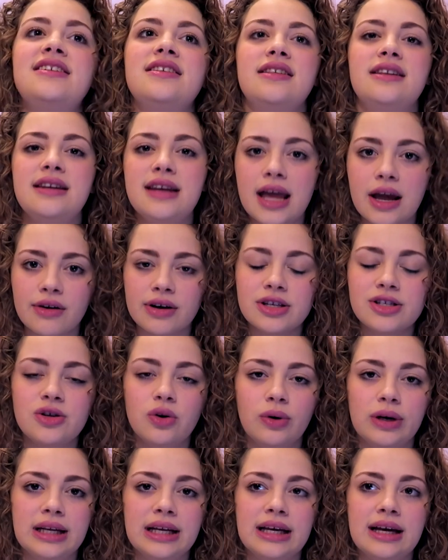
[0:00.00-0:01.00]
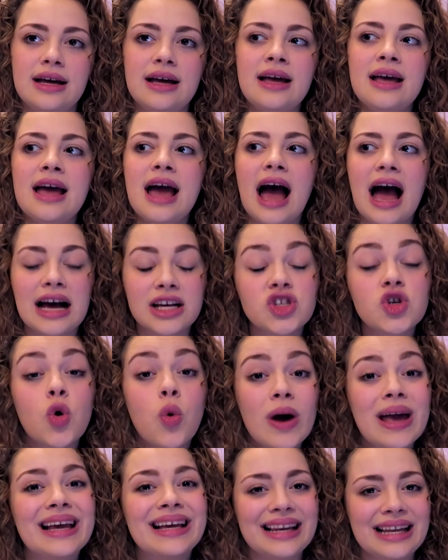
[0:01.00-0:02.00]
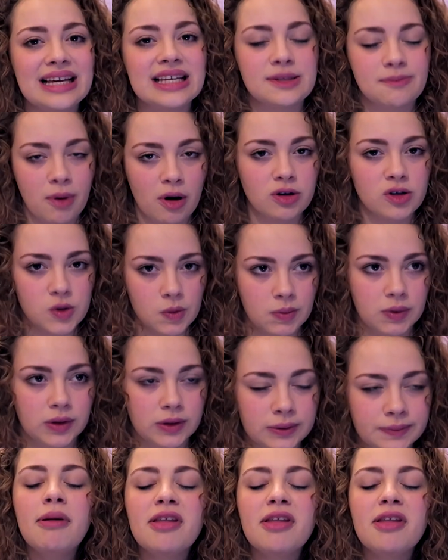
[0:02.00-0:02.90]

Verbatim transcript: to the nearest toilet as quickly as possible.